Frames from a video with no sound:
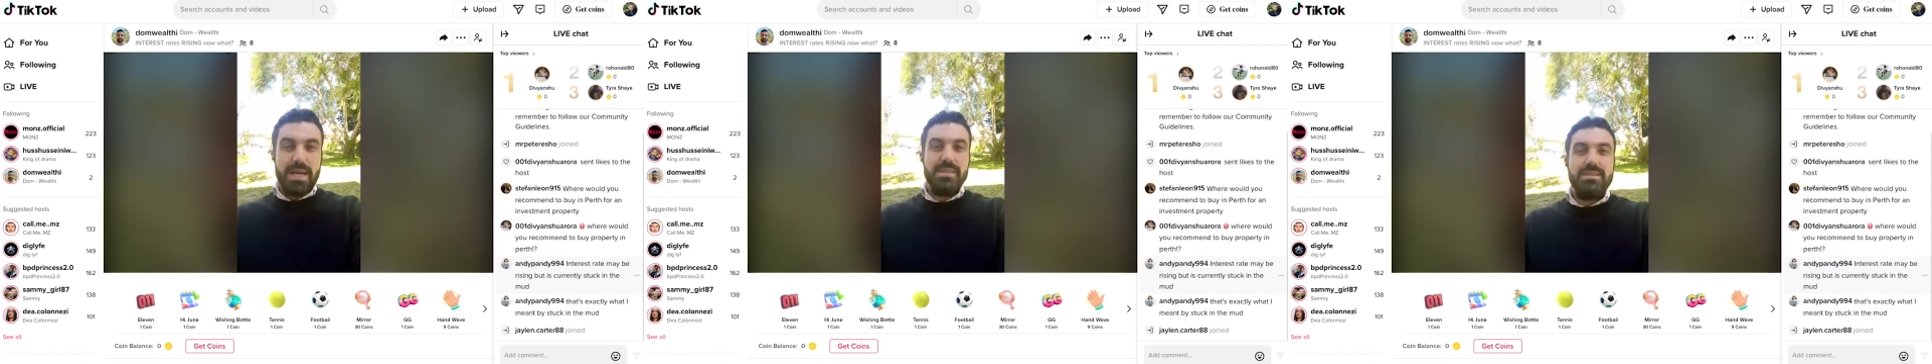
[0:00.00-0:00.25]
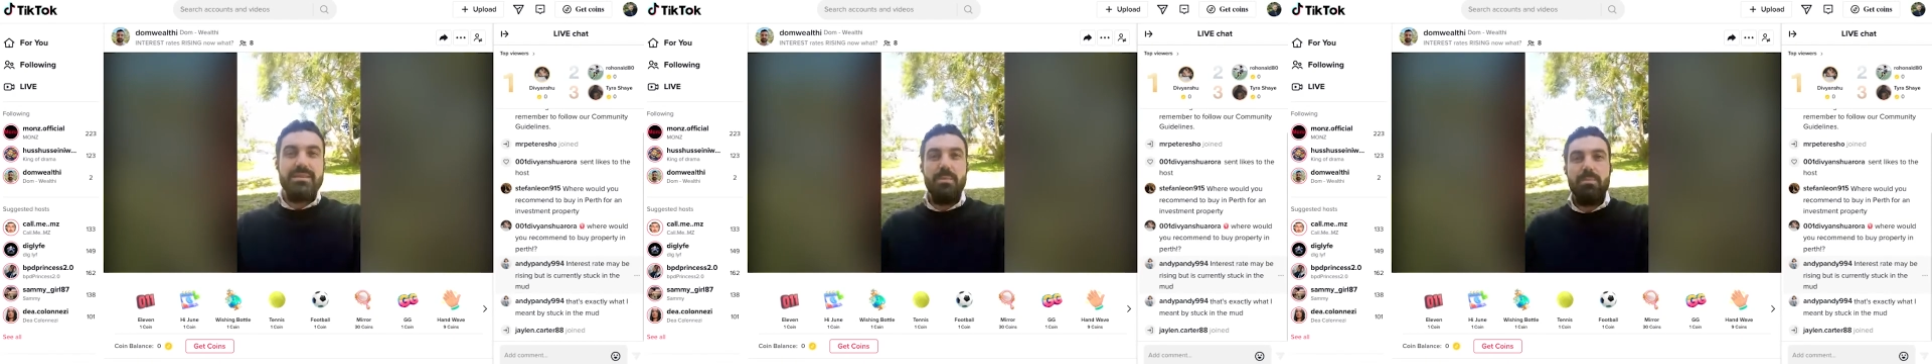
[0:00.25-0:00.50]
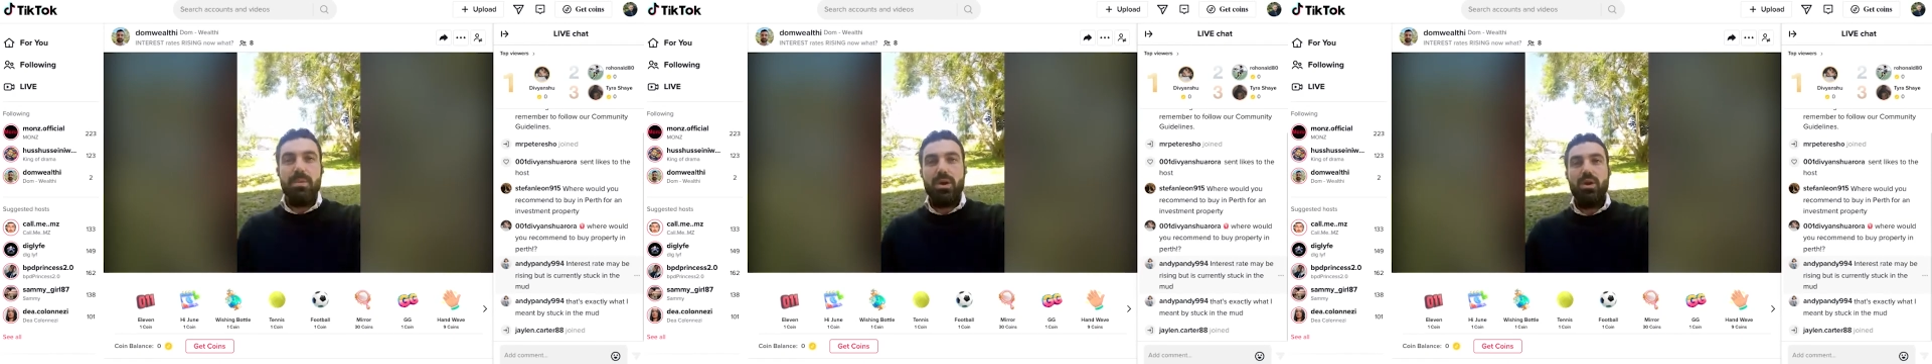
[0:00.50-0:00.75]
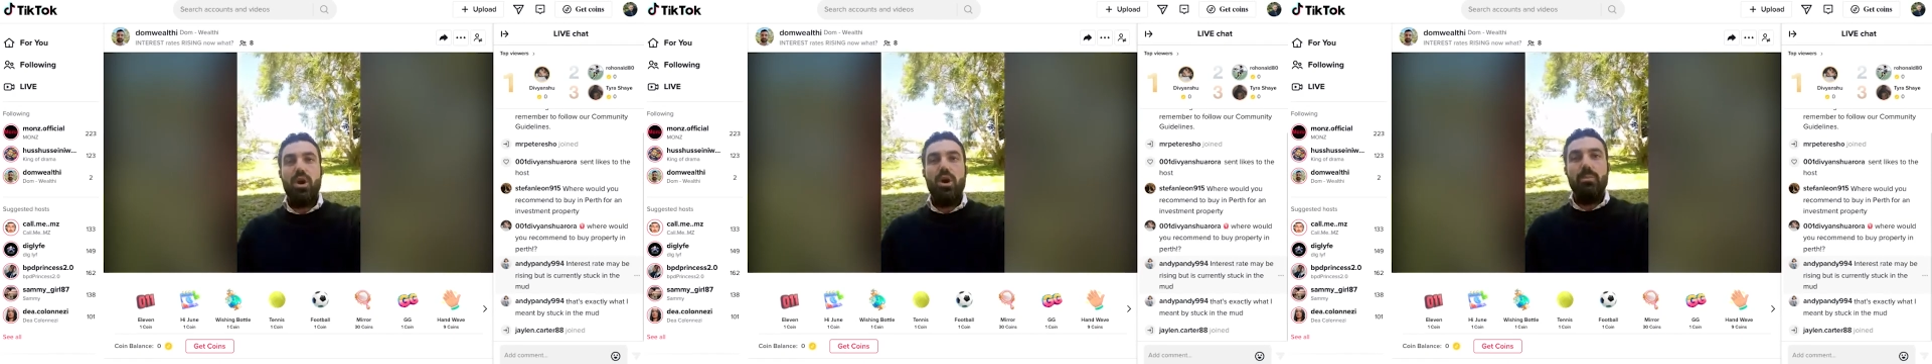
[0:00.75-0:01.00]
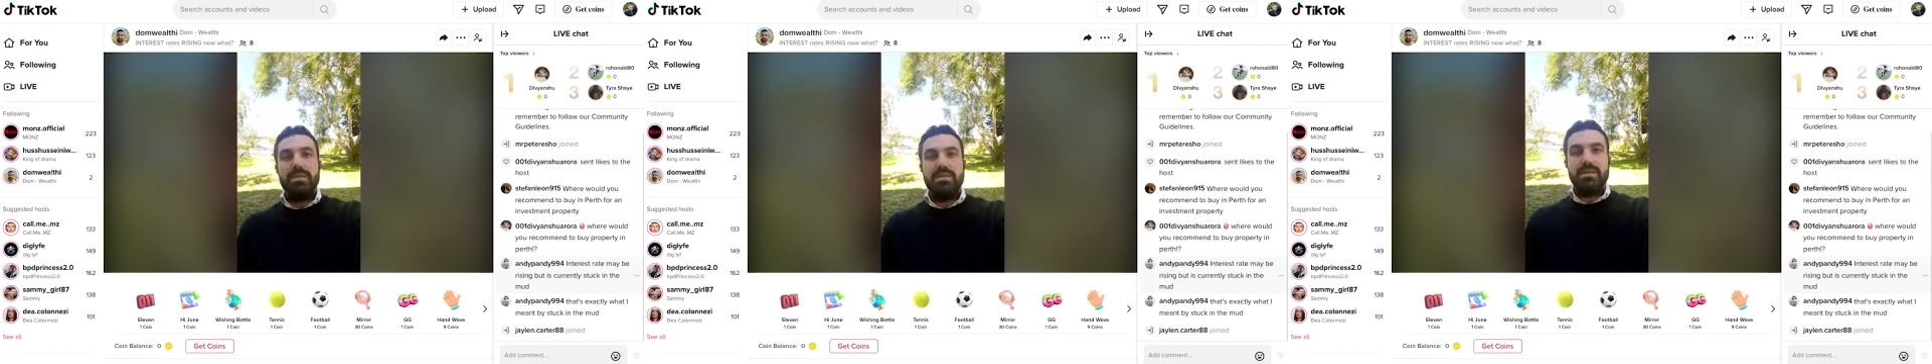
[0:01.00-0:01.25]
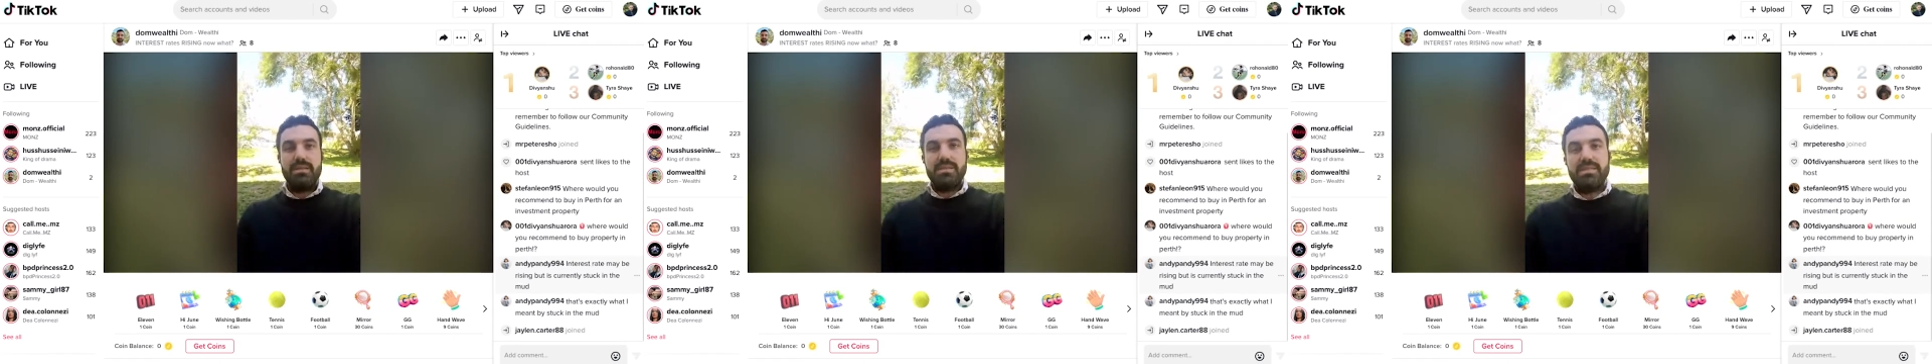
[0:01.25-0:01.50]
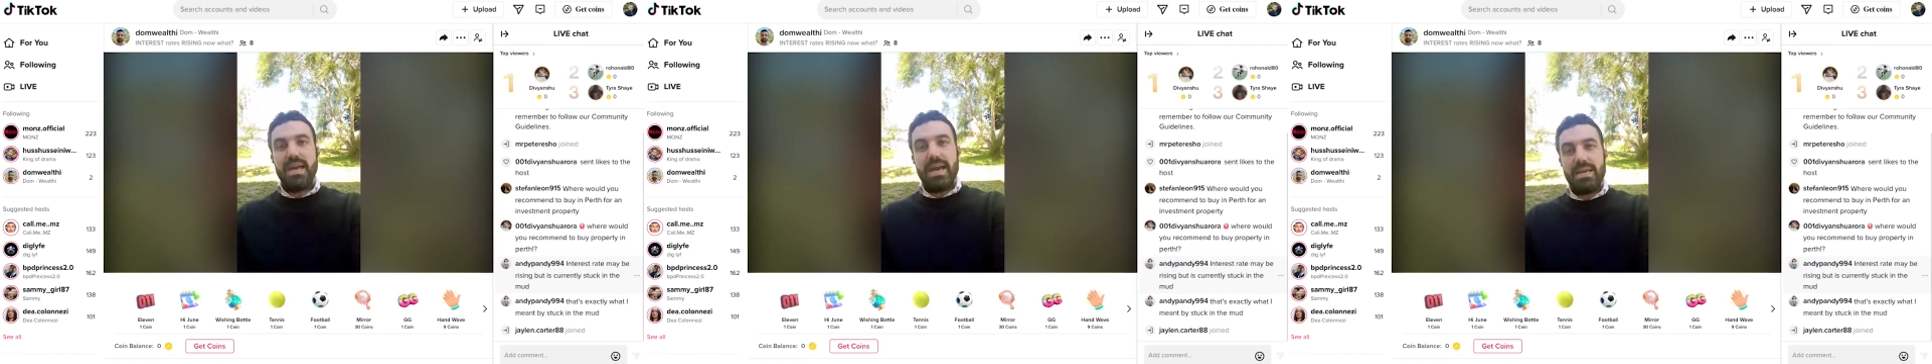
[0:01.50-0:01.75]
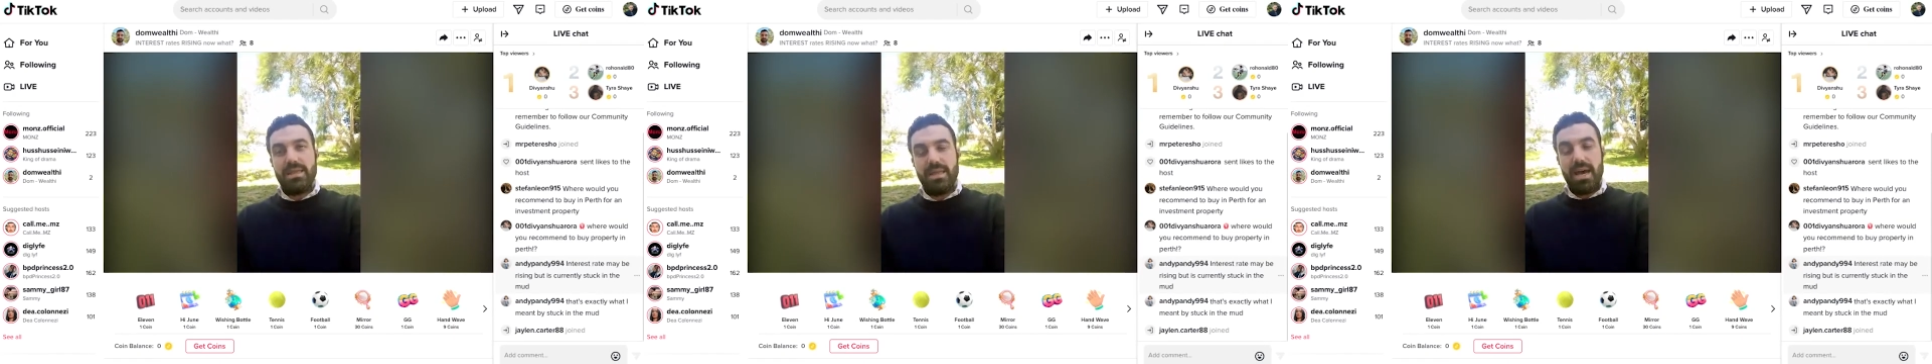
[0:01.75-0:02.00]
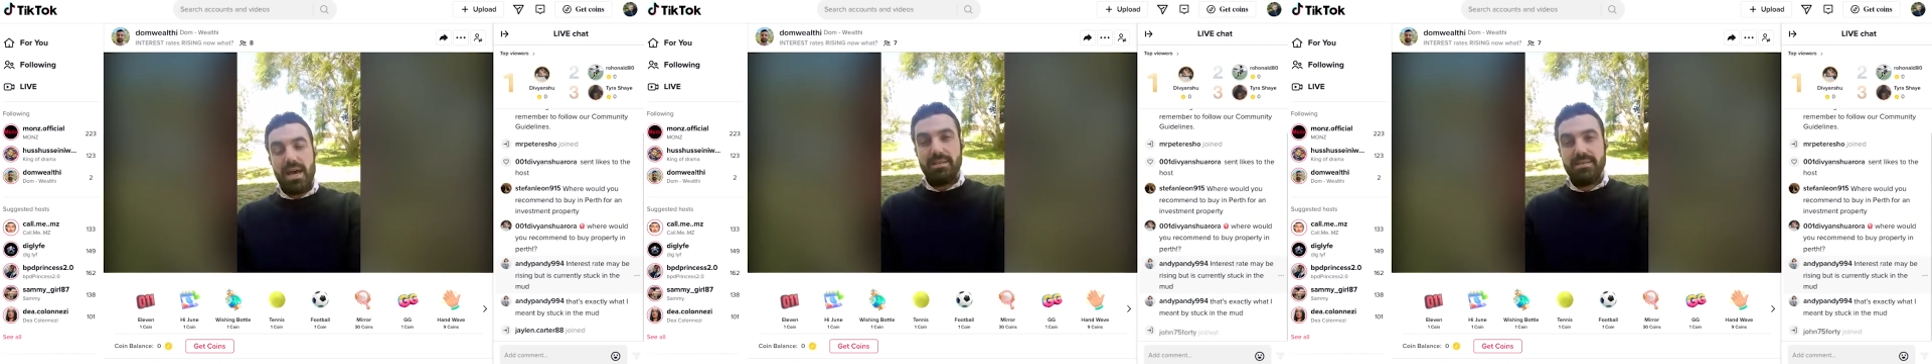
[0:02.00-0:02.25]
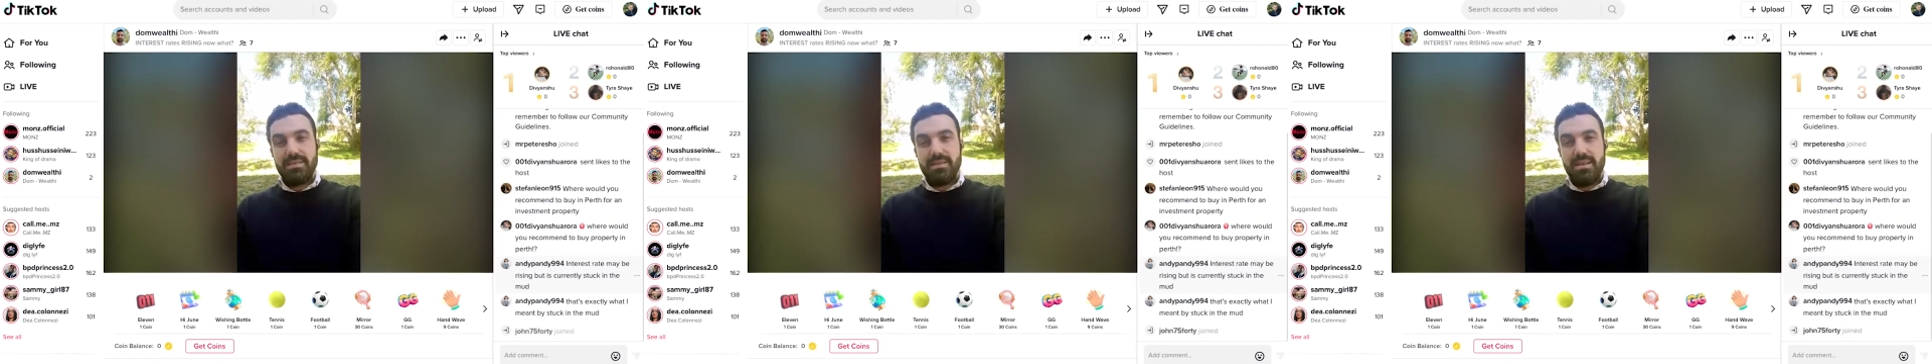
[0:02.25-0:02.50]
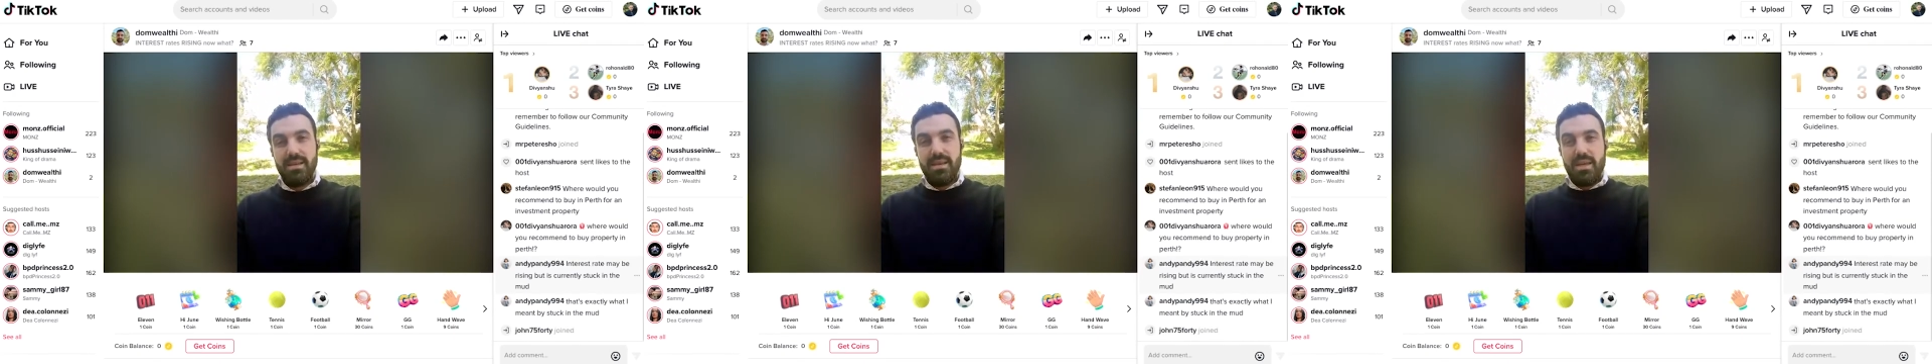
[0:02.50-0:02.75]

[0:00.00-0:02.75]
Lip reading: I had some commenters say that